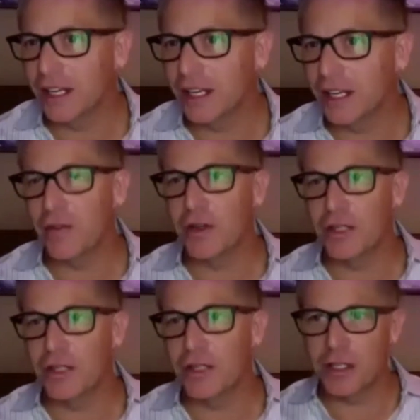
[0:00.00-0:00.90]
Because like if
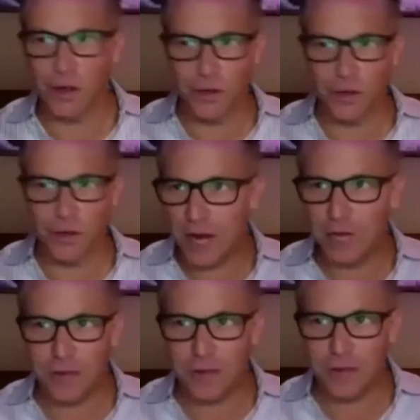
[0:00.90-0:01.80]
there's
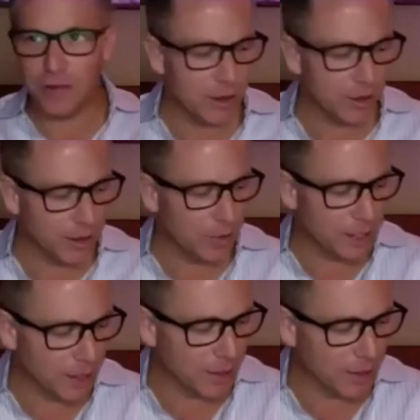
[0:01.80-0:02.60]
conflicts there that